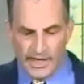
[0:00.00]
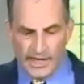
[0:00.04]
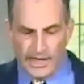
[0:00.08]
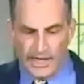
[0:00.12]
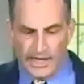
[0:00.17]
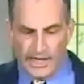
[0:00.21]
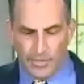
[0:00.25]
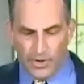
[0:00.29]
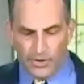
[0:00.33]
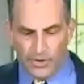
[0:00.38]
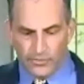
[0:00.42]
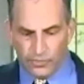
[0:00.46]

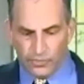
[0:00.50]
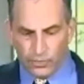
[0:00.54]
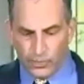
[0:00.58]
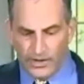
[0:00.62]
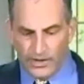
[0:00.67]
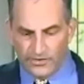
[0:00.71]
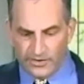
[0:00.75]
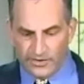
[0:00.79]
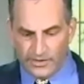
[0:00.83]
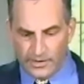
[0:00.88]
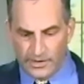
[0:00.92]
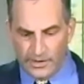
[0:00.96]
He most
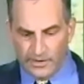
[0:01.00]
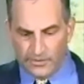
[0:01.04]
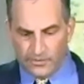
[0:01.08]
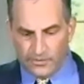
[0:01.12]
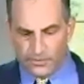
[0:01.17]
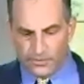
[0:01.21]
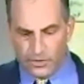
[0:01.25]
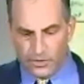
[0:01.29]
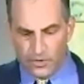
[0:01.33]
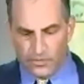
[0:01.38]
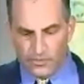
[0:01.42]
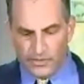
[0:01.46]
recently
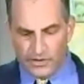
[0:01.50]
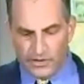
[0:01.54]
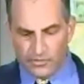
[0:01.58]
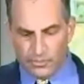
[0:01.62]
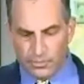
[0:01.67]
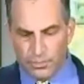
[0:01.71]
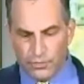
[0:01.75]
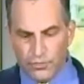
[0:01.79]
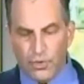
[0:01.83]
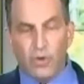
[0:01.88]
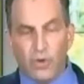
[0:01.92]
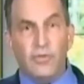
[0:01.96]
served as
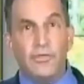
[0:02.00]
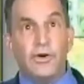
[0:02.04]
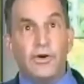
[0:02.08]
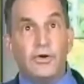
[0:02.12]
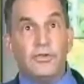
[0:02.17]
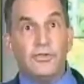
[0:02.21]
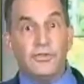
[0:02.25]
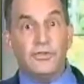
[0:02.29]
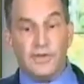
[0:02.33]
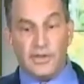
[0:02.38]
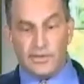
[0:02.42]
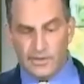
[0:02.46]

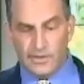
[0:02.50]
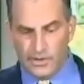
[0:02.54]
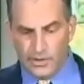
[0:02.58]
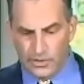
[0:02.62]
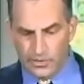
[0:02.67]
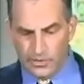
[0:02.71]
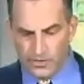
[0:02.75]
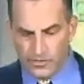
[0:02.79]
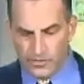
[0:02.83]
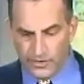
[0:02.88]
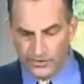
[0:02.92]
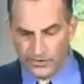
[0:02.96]
provost at the
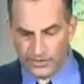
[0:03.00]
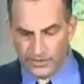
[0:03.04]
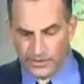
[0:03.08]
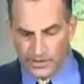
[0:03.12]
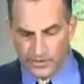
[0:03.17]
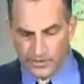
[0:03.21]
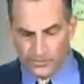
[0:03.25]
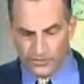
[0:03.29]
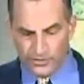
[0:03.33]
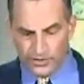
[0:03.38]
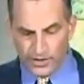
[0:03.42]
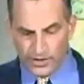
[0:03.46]

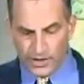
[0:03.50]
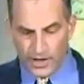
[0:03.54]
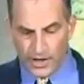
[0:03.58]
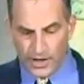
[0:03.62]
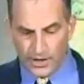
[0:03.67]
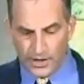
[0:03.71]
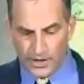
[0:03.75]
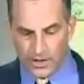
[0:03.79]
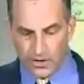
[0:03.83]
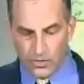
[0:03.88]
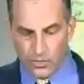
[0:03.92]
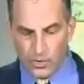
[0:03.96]
University of
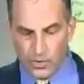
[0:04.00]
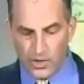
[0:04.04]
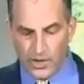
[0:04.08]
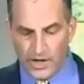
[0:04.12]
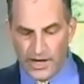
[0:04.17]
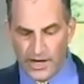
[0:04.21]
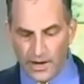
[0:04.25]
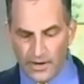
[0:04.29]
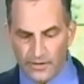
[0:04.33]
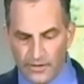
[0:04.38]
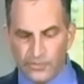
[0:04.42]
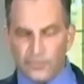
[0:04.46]
Chicago, where
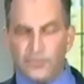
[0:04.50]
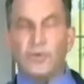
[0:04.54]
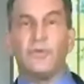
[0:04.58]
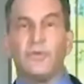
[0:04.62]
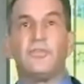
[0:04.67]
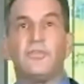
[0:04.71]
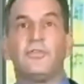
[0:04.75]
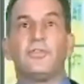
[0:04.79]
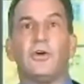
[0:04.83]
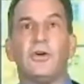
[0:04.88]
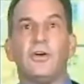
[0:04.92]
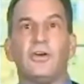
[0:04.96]
he also
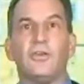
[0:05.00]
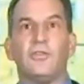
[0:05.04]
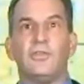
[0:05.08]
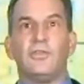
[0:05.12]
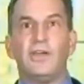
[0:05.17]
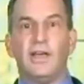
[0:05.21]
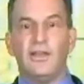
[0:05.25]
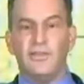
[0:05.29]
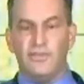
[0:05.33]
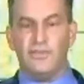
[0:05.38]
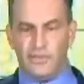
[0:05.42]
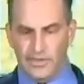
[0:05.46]
served
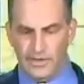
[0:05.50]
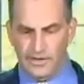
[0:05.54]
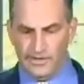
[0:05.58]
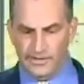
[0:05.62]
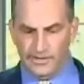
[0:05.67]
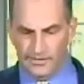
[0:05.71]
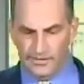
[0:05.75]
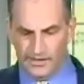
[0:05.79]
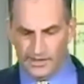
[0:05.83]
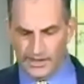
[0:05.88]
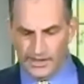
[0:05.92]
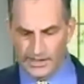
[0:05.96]
as the
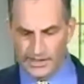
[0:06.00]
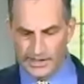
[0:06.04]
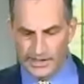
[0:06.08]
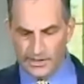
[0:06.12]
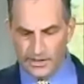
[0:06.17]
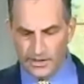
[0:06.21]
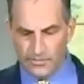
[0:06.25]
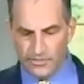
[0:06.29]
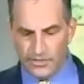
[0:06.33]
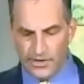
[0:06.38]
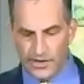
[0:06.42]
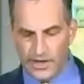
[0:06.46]
dean
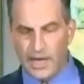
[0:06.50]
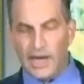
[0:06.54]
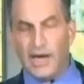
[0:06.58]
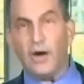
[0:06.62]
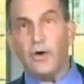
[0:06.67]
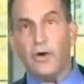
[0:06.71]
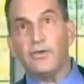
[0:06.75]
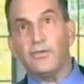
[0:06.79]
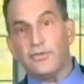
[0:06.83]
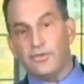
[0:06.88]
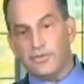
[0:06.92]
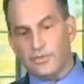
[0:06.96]
of the
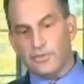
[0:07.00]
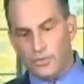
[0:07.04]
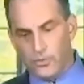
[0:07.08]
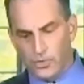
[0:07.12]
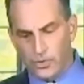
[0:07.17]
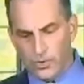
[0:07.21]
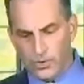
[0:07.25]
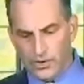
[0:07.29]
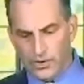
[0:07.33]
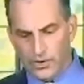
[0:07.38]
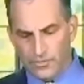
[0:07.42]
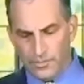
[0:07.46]
Harris
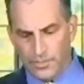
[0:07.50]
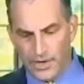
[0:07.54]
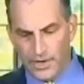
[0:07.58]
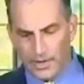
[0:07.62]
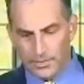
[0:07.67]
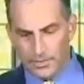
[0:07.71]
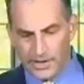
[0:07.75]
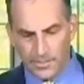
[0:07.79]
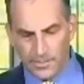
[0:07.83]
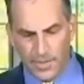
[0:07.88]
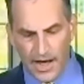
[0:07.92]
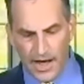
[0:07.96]
School of
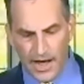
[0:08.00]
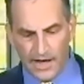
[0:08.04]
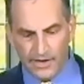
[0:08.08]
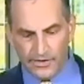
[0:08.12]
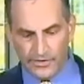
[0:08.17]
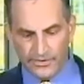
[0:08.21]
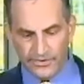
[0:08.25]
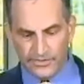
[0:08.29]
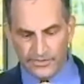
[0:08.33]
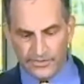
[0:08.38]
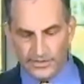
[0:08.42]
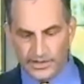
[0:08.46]
Public
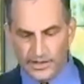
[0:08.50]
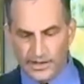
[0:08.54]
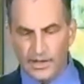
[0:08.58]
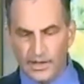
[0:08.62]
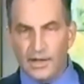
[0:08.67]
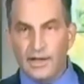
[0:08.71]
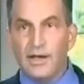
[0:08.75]
Policy.